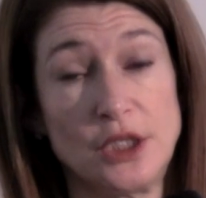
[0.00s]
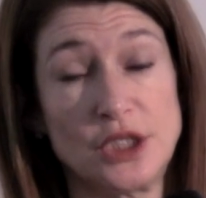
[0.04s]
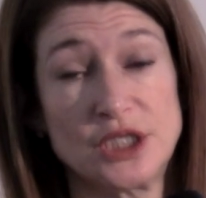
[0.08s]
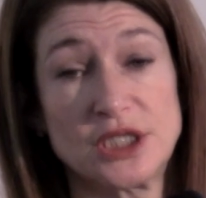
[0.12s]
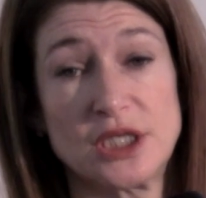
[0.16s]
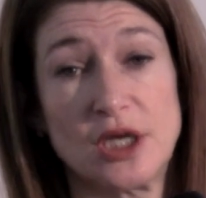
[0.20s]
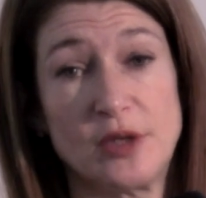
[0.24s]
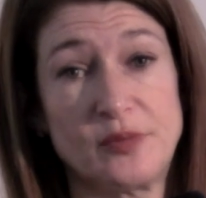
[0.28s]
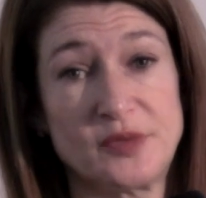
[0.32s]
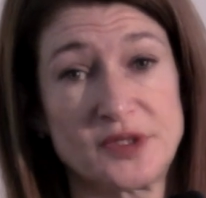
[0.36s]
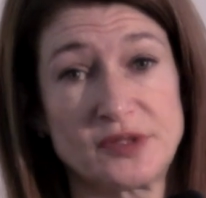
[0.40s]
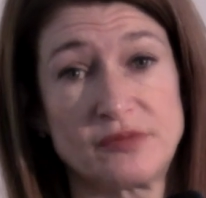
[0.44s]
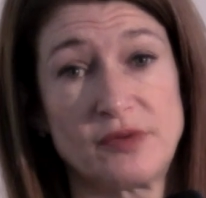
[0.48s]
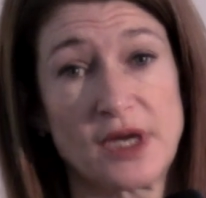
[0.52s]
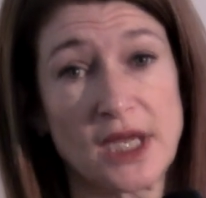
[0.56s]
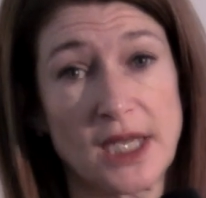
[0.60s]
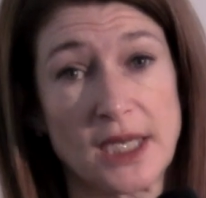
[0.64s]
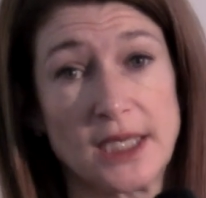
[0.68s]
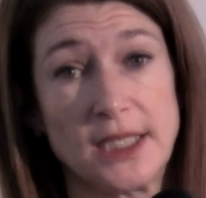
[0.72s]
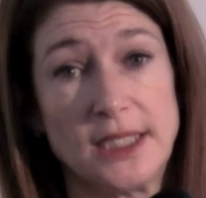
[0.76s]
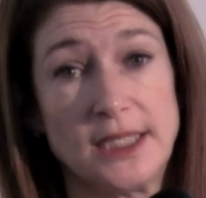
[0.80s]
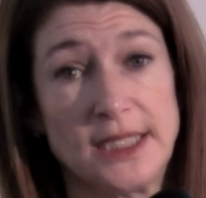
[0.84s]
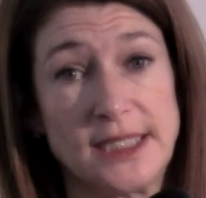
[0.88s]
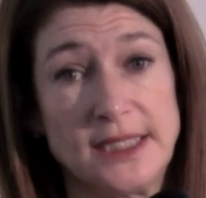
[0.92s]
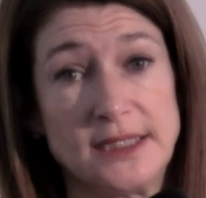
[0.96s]
show up as
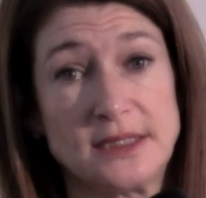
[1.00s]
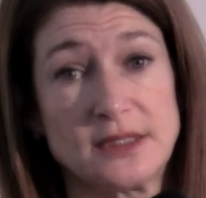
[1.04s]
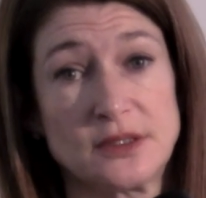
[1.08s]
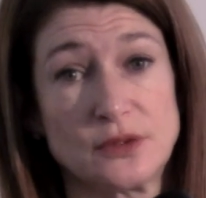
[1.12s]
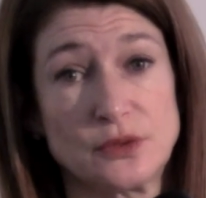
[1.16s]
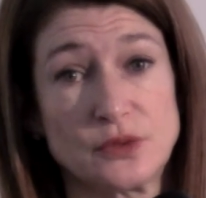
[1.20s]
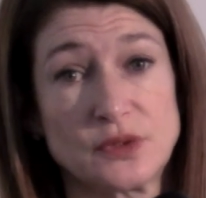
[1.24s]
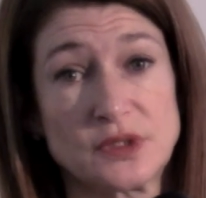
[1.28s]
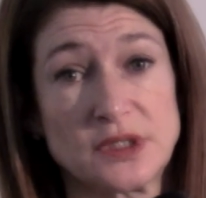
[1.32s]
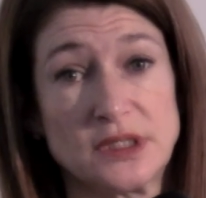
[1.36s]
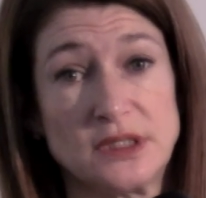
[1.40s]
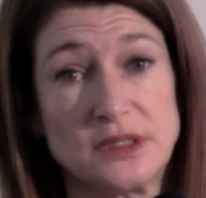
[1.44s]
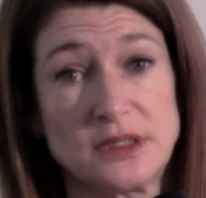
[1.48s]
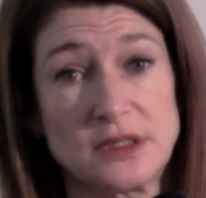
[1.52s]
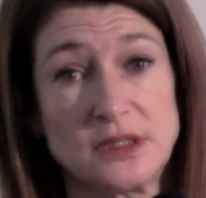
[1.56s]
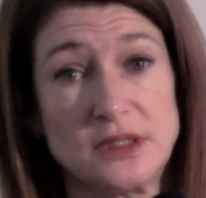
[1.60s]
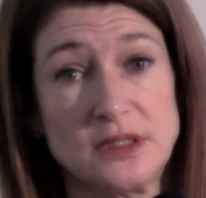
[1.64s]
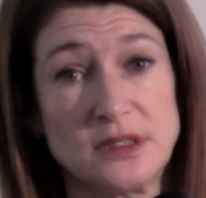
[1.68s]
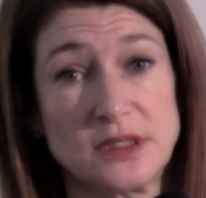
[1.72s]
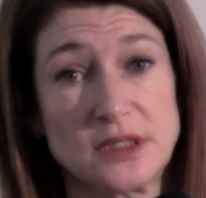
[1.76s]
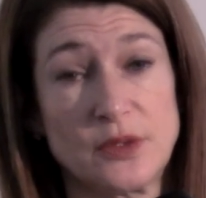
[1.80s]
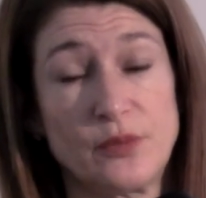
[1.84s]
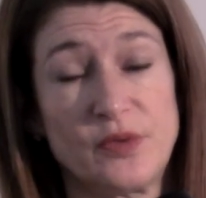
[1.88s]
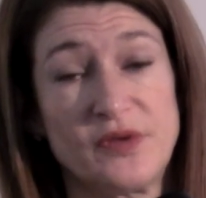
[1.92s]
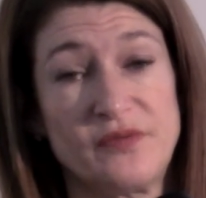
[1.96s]
regular lead sources.
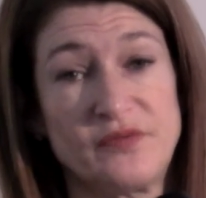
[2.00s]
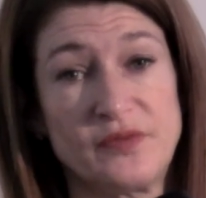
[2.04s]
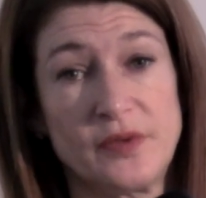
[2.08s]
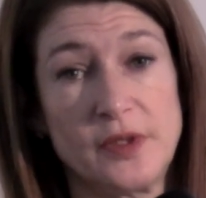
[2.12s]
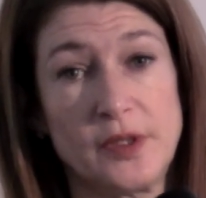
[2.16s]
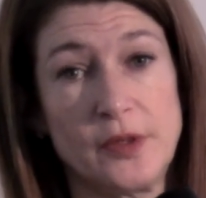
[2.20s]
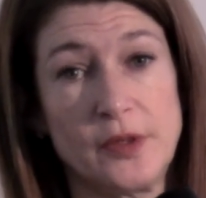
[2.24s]
So